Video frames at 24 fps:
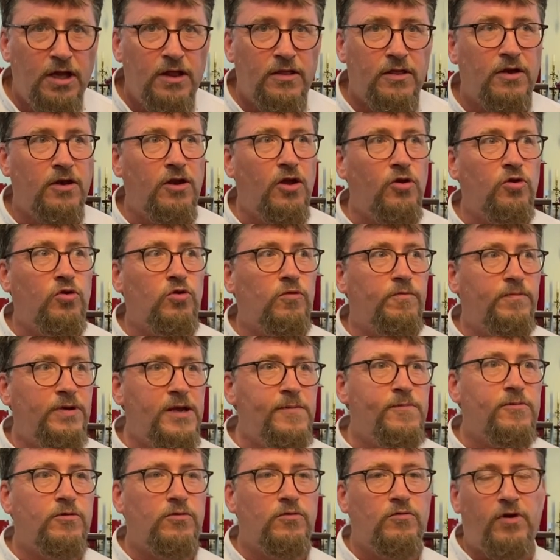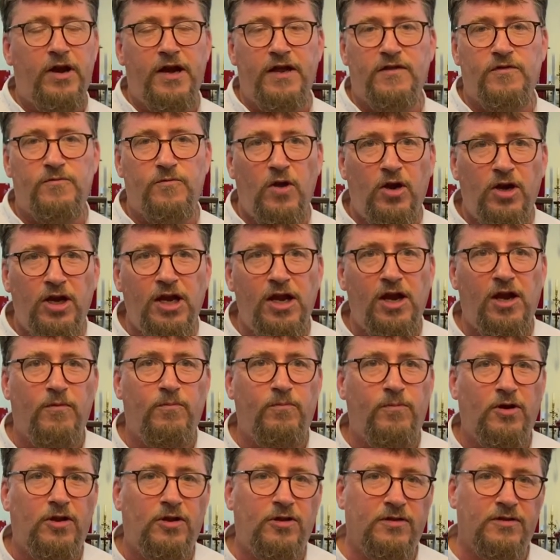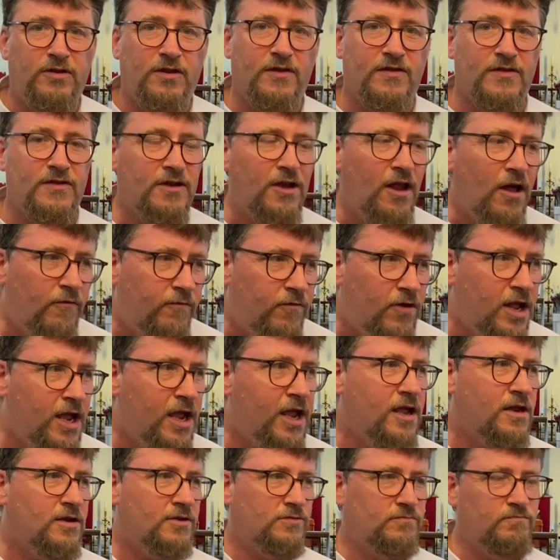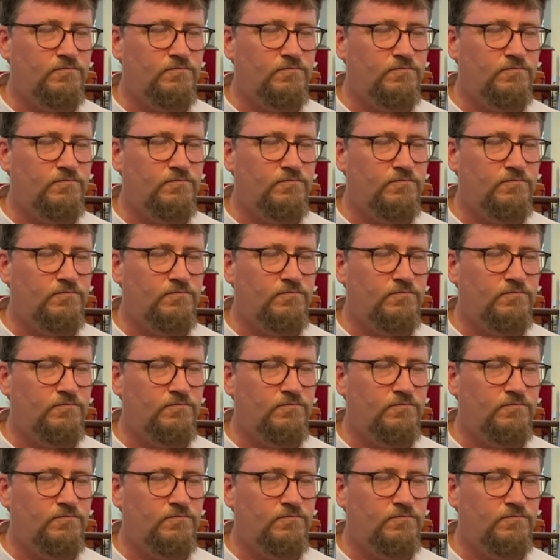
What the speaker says: the local people raised money and built this lovely